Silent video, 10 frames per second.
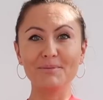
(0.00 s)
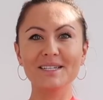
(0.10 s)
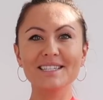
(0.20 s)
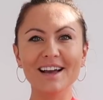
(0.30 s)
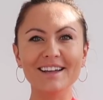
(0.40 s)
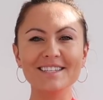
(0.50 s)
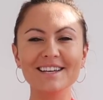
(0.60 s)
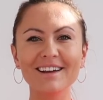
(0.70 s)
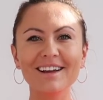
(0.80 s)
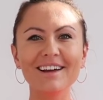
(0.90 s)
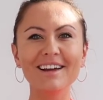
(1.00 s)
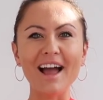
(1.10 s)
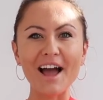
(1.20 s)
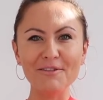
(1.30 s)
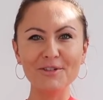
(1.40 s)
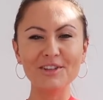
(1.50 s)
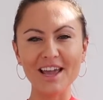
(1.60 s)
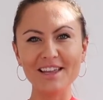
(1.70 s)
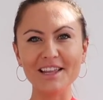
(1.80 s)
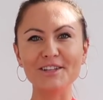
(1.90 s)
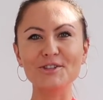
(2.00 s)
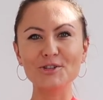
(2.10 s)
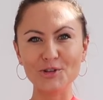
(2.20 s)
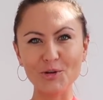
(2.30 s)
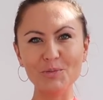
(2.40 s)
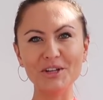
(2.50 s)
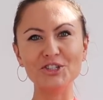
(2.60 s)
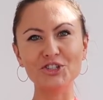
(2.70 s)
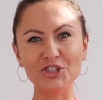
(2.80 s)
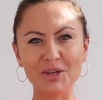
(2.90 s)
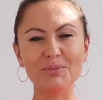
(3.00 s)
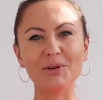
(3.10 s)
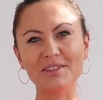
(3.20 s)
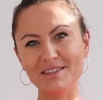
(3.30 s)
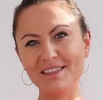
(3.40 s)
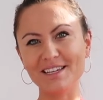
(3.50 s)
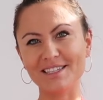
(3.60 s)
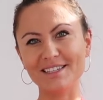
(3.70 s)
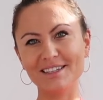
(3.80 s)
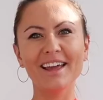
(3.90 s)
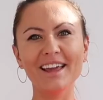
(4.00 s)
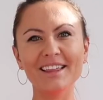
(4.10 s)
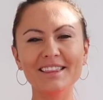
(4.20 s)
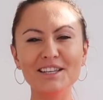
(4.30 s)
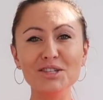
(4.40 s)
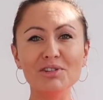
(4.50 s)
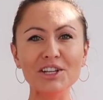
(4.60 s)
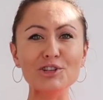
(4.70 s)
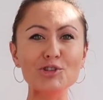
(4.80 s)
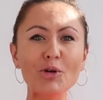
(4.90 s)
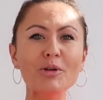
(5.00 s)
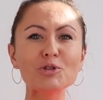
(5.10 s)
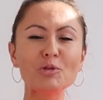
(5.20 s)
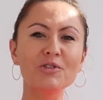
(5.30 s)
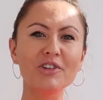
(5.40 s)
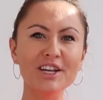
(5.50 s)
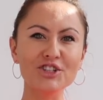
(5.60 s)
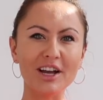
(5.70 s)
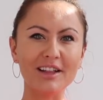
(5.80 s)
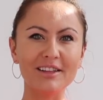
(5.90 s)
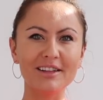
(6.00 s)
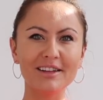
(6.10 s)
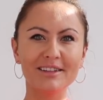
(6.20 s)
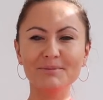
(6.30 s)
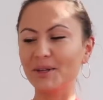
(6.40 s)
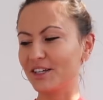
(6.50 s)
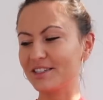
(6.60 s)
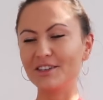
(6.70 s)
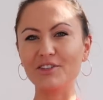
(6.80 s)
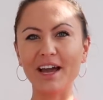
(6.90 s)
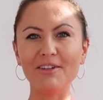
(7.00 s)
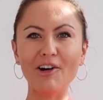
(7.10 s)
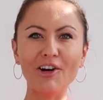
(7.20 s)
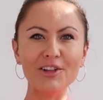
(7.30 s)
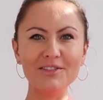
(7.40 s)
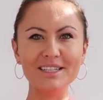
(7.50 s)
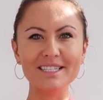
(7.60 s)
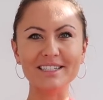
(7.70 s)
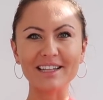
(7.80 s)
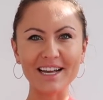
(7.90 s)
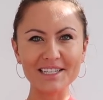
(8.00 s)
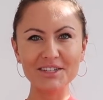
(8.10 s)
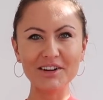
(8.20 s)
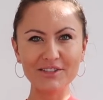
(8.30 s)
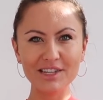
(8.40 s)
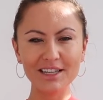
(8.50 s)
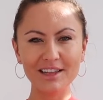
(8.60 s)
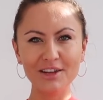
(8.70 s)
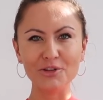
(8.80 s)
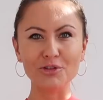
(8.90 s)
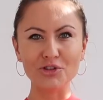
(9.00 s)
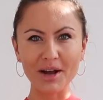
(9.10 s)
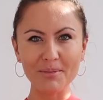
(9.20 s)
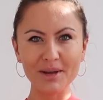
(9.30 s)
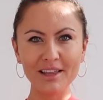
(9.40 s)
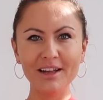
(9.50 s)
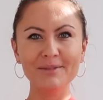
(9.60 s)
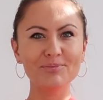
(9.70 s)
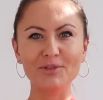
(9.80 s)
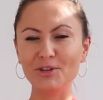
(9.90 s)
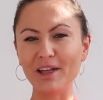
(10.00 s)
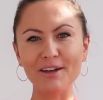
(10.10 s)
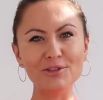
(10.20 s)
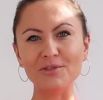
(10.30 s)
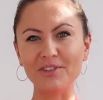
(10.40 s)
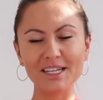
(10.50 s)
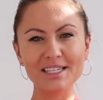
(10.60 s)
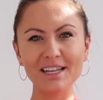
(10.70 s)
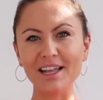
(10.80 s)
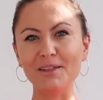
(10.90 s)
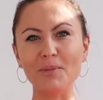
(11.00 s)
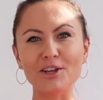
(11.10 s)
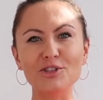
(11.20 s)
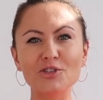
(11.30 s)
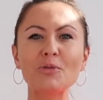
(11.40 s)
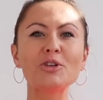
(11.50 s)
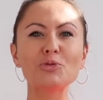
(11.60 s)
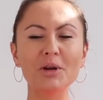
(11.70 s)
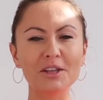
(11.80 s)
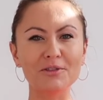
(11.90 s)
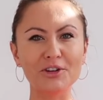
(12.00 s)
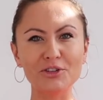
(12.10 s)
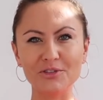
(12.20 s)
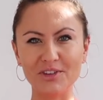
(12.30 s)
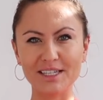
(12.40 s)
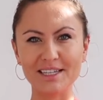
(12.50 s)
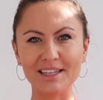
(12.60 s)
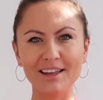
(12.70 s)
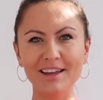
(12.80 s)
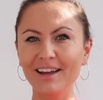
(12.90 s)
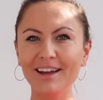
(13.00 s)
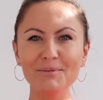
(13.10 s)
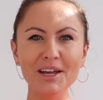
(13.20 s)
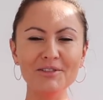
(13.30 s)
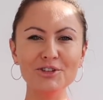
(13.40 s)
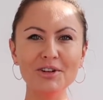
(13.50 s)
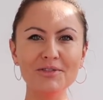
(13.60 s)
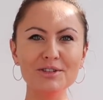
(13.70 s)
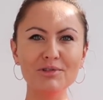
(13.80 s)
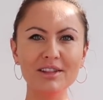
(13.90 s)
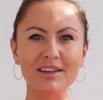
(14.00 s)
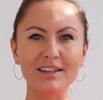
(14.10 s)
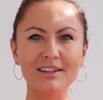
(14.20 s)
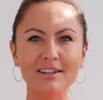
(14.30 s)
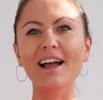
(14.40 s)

Besides, iPhone 8 is so much cheaper than this. And this one is so much more fragile because you have all of this glass around it. You drop it, you'll have to fix it and pay so much money for it to fix it. Not even sure if it's worth it.